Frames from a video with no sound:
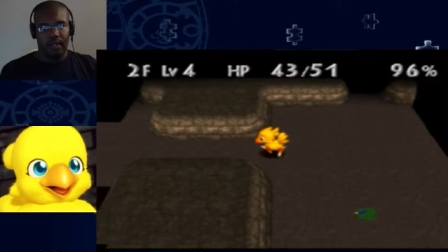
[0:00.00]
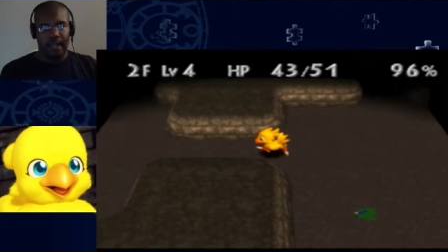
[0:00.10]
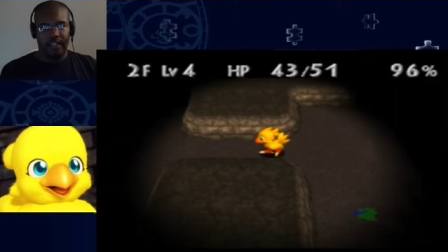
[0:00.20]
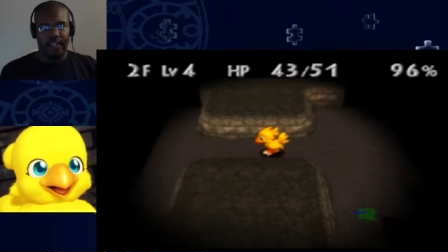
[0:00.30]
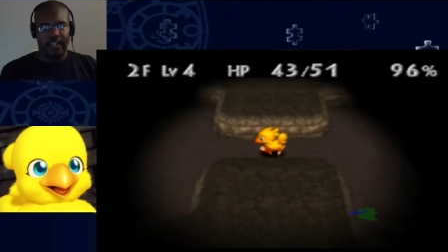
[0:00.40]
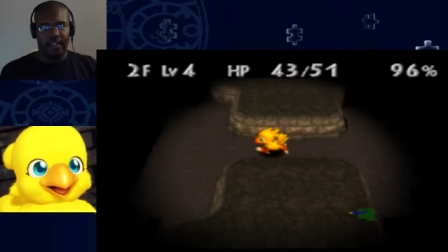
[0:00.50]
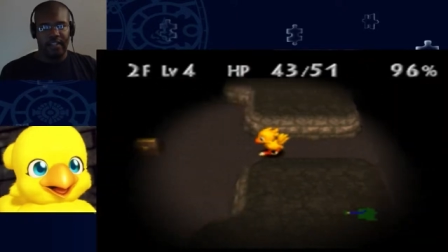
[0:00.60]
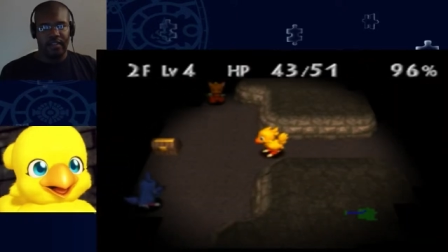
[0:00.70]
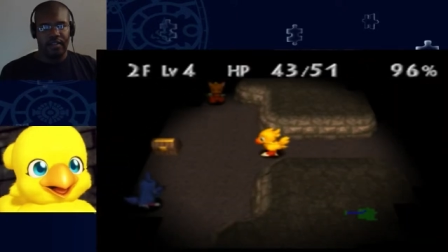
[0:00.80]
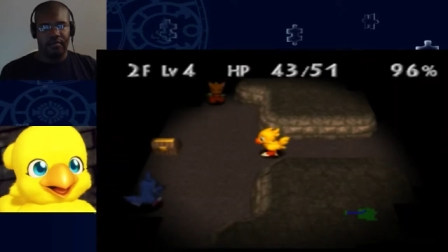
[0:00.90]
Actually, I think
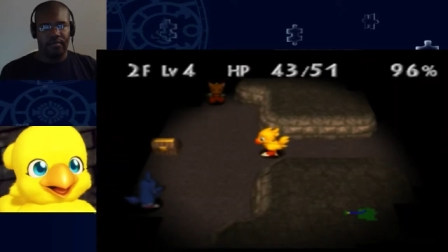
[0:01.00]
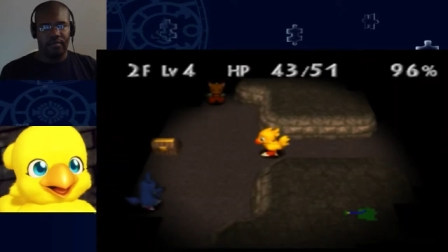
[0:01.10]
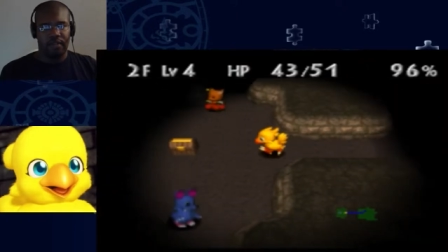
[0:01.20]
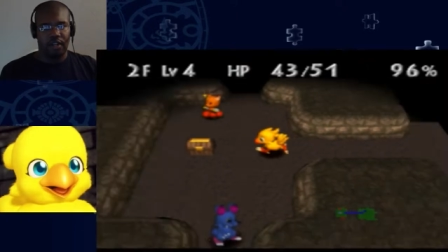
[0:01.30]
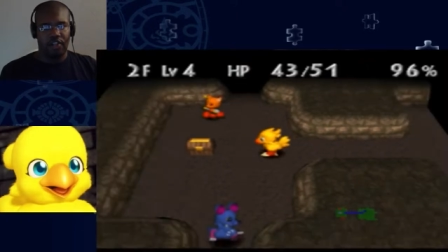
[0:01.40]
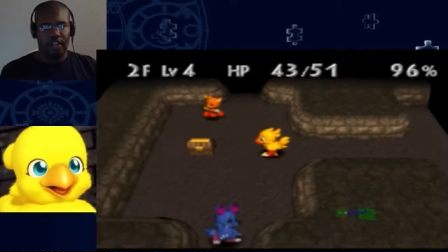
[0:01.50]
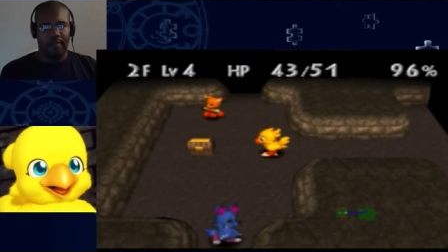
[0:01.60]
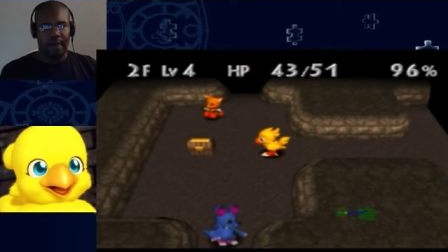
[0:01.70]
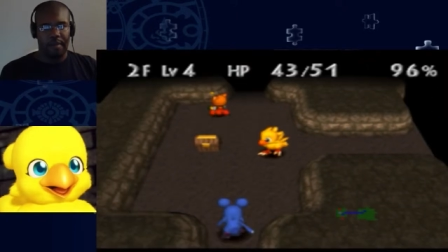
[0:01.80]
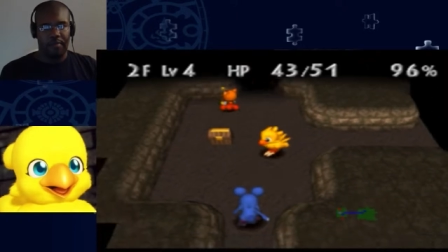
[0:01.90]
this dungeon here
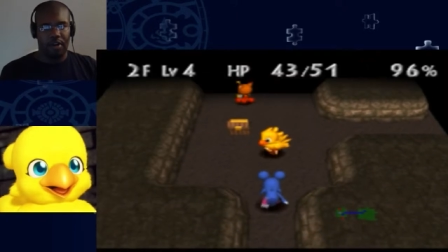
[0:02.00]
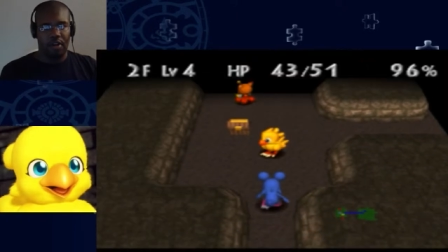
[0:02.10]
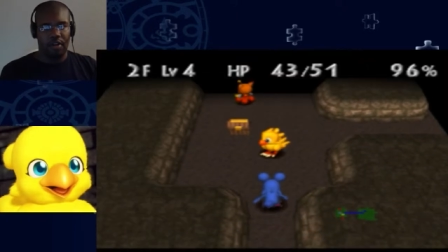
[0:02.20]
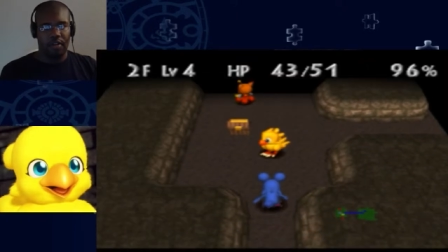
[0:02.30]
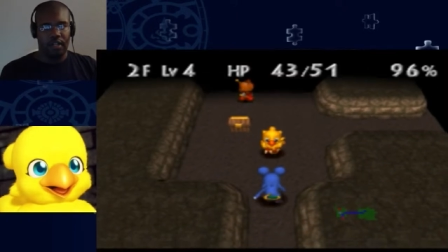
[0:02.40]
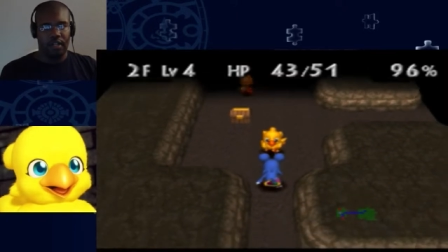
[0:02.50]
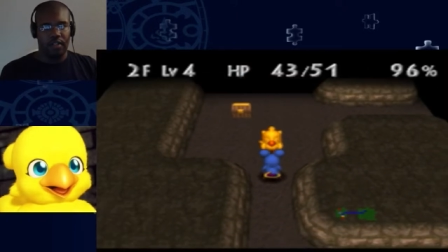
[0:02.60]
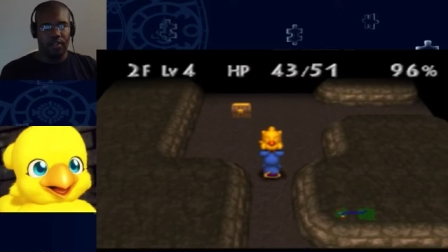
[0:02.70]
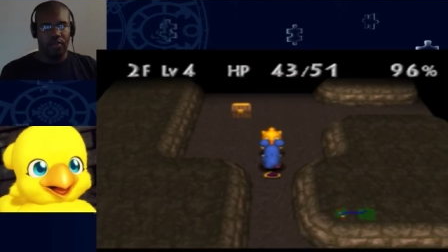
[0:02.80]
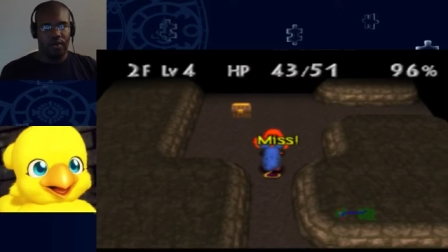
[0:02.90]
might be part of the
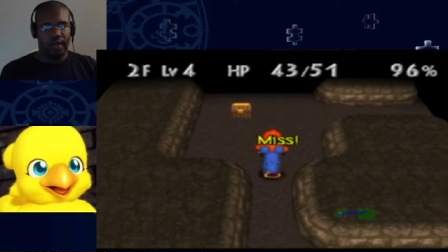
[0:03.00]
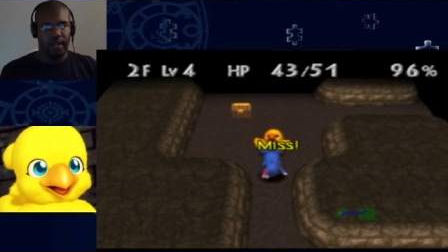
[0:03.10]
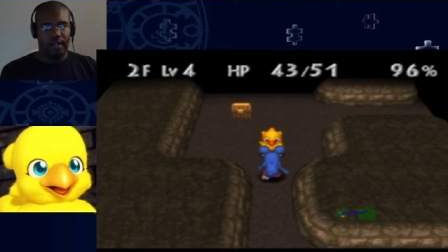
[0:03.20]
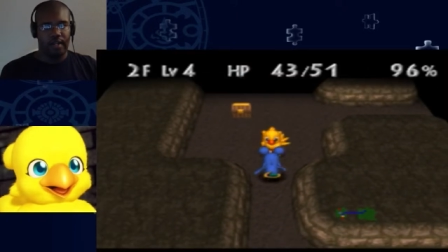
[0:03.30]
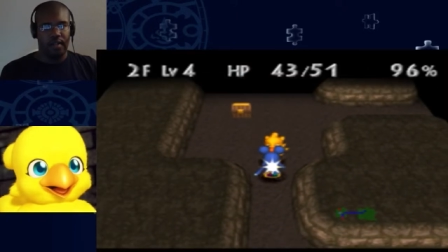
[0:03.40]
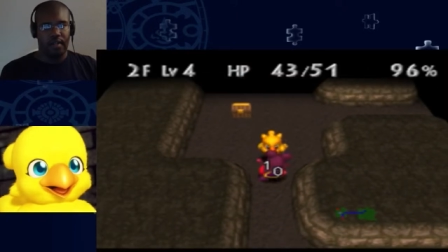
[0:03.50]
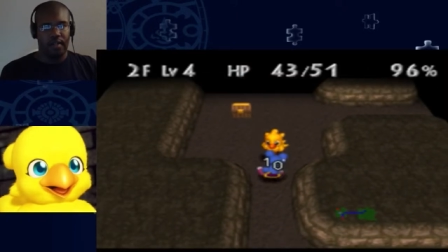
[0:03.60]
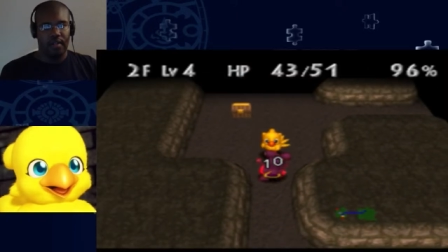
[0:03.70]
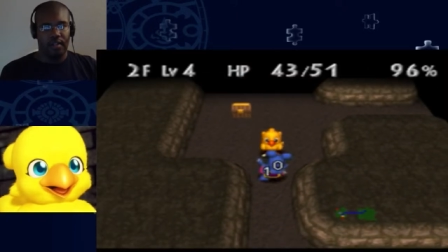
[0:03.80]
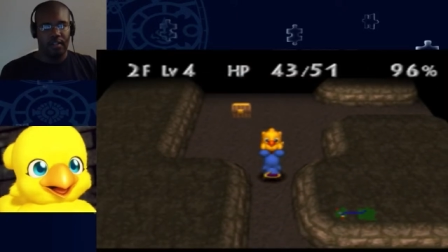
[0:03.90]
story.
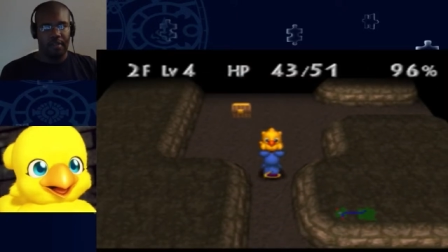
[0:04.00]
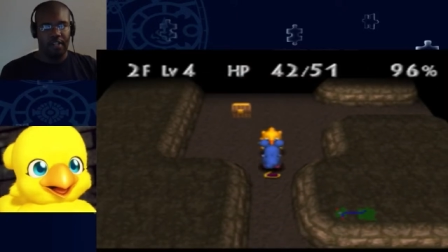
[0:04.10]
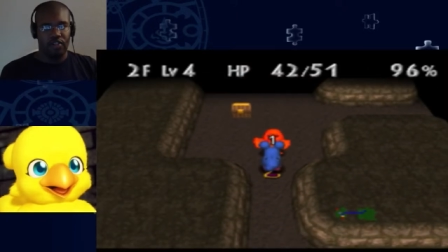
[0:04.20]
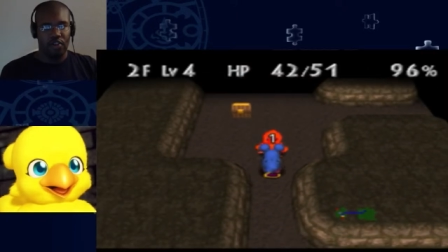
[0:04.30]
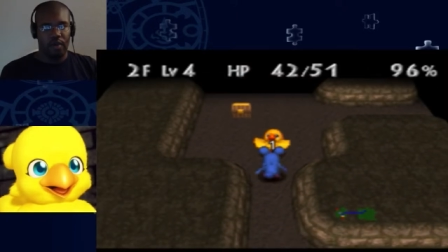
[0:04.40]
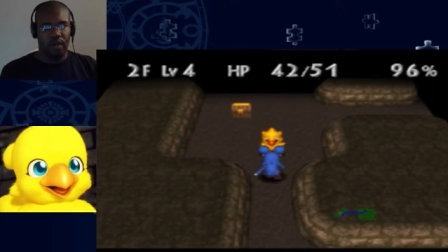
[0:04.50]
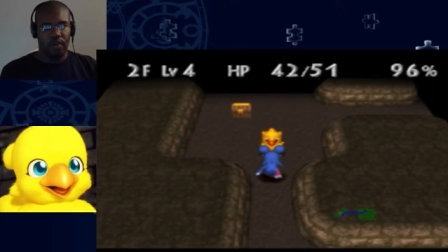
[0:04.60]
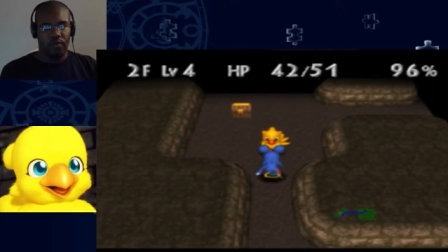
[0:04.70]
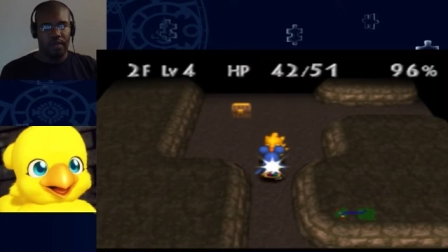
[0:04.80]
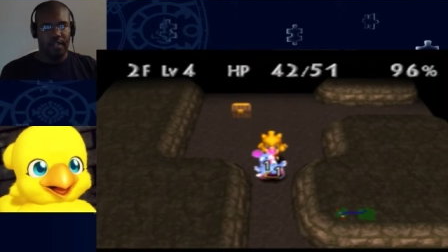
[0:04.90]
Because, I mean, there's nowhere
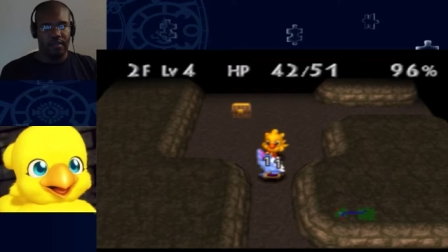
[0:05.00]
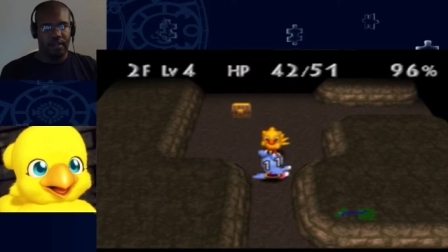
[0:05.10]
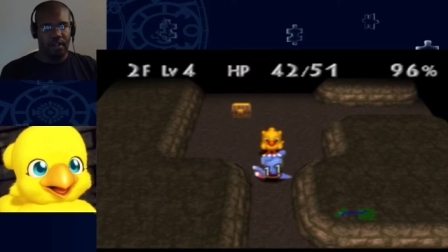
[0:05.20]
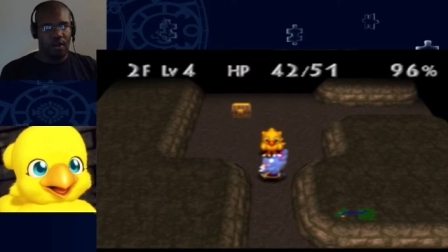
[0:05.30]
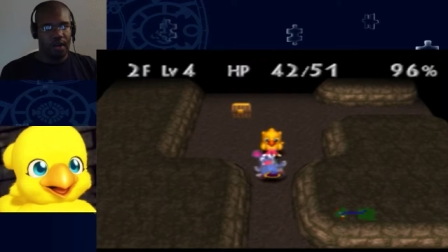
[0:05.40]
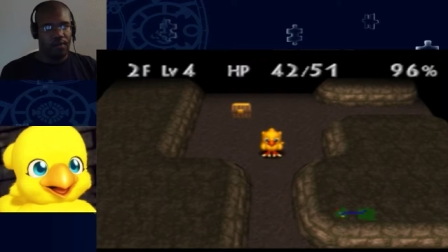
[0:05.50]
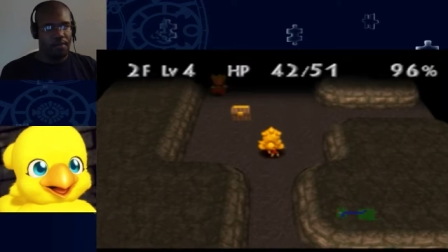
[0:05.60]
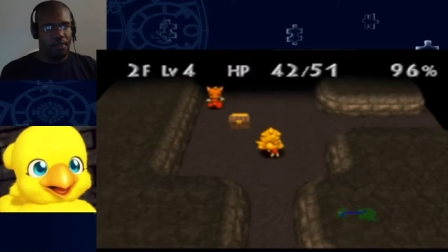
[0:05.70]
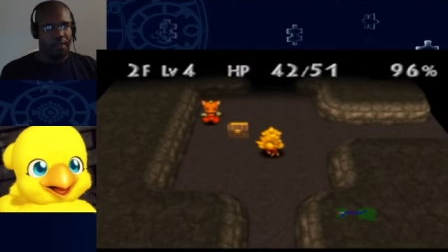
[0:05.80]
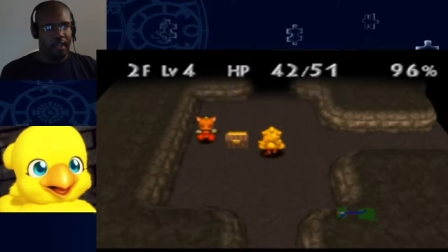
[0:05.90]
else we can go, I don't
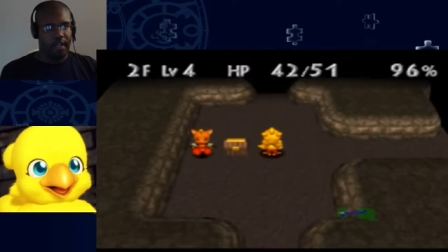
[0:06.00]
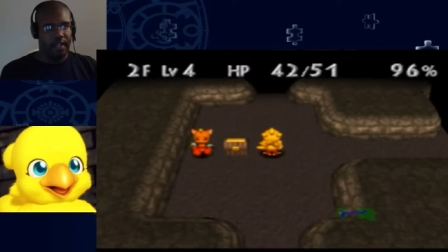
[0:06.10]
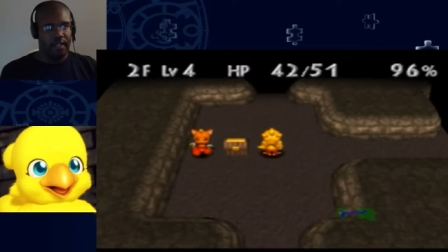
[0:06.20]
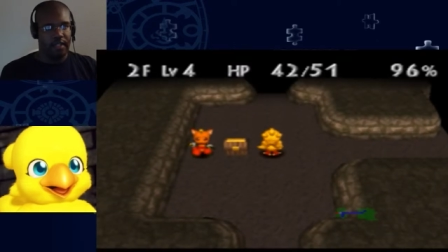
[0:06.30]
think.